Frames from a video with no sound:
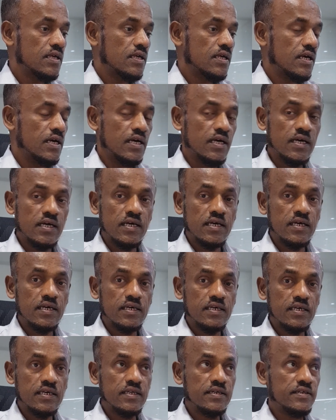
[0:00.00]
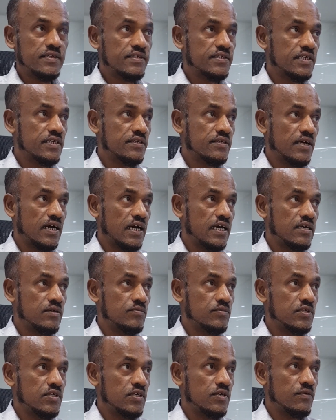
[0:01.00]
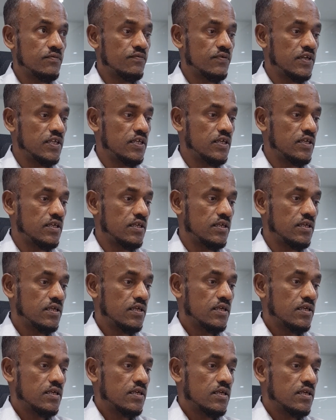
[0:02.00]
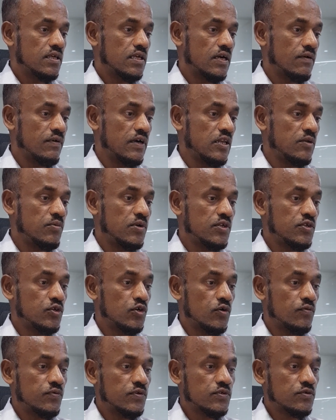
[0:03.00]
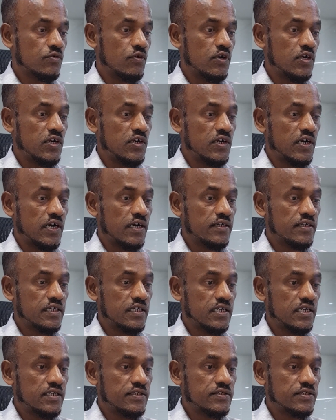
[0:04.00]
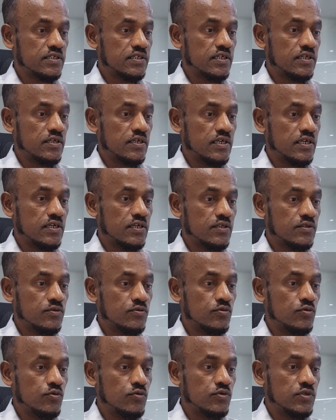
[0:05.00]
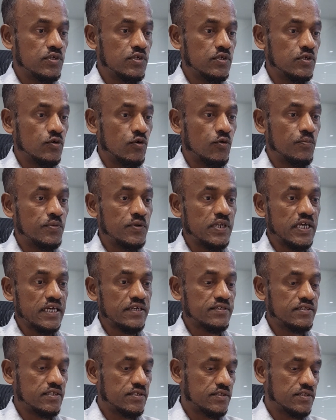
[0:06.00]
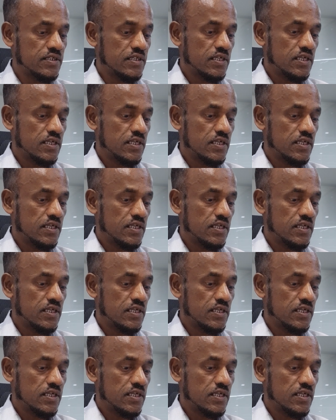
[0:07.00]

In recent time, the free availability of scholarly articles through the open access